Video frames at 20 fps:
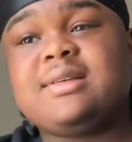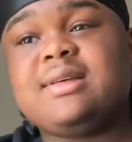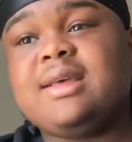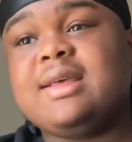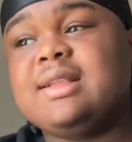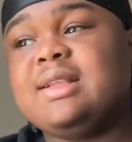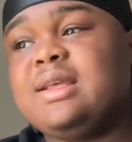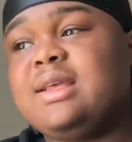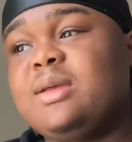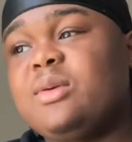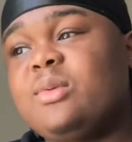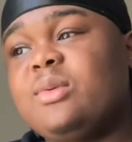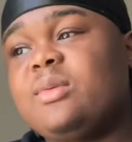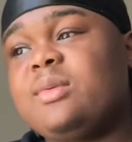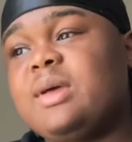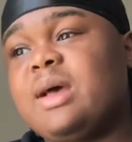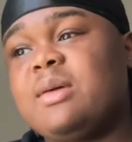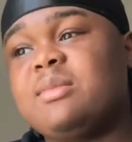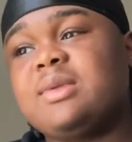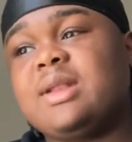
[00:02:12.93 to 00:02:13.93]
And then
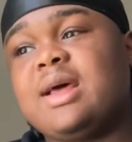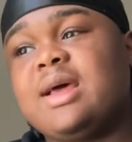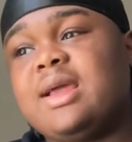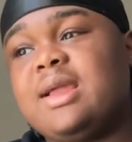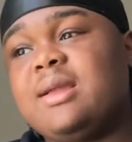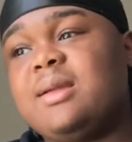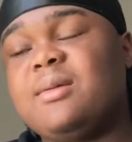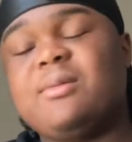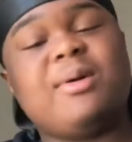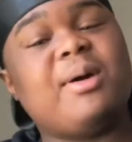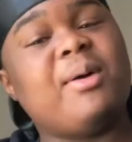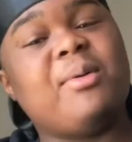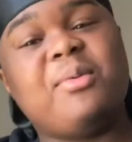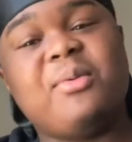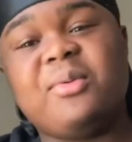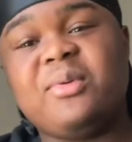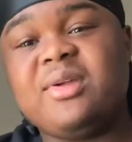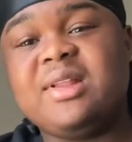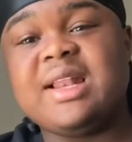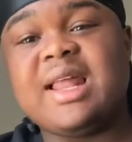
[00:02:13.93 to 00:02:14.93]
I'm like,
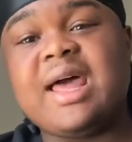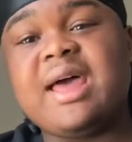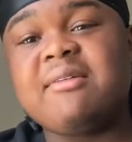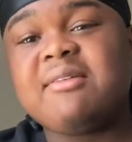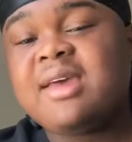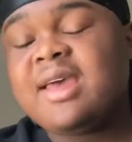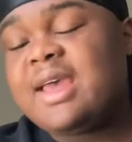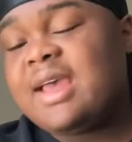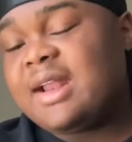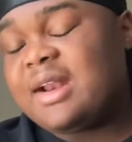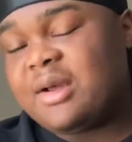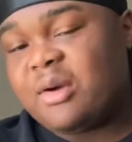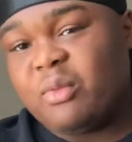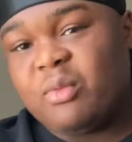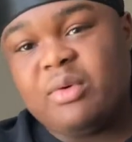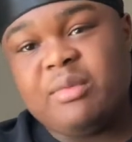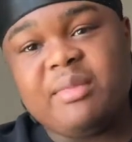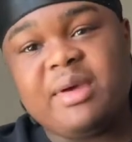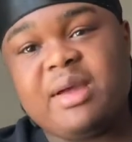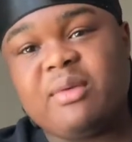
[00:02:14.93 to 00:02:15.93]
we left, and I
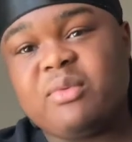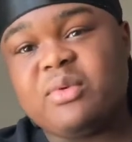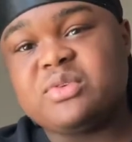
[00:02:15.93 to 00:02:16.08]
went back.